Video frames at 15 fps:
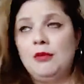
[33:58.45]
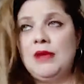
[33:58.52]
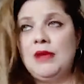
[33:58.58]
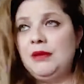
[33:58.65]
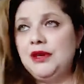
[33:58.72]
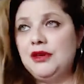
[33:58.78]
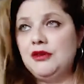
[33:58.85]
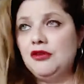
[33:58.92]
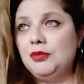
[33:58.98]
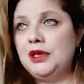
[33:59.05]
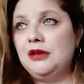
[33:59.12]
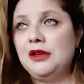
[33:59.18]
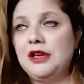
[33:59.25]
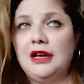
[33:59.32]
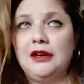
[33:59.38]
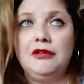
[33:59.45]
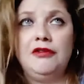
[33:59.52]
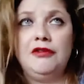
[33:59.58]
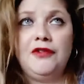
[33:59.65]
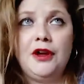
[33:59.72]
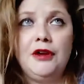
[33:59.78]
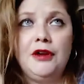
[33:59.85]
Maybe you'll be looking at your
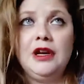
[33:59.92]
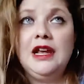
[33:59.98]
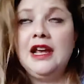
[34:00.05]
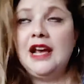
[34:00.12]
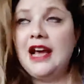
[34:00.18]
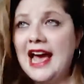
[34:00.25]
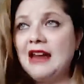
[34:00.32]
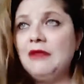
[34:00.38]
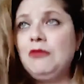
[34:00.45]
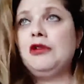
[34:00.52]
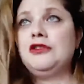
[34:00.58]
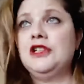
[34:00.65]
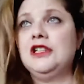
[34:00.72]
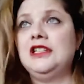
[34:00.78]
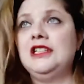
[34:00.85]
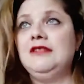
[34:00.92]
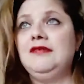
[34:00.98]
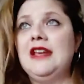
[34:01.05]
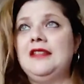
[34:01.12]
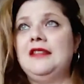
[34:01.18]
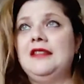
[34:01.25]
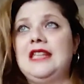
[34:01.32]
phone and watching
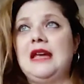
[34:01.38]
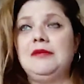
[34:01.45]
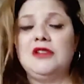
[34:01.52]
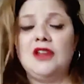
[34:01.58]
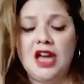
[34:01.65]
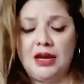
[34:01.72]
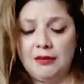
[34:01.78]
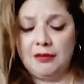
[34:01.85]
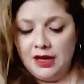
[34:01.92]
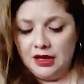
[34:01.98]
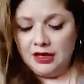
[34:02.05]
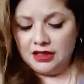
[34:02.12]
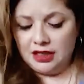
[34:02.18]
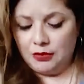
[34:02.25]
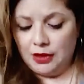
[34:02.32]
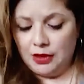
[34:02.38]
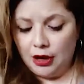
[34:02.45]
TV at the same time. So